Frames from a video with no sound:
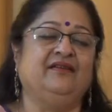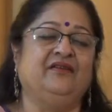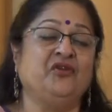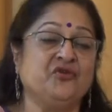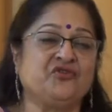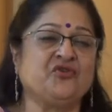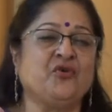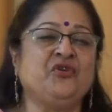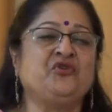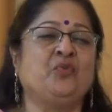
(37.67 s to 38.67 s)
You're used to
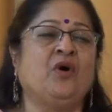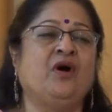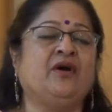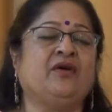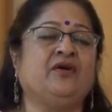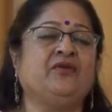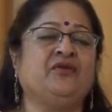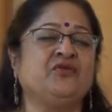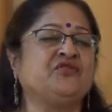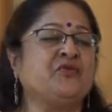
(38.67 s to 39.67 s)
going to work, you're
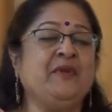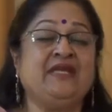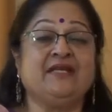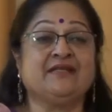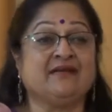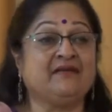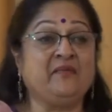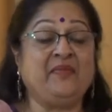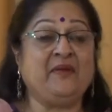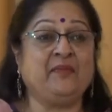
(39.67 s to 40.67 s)
used to meeting certain
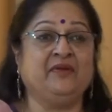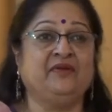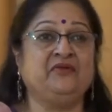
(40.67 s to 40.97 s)
people,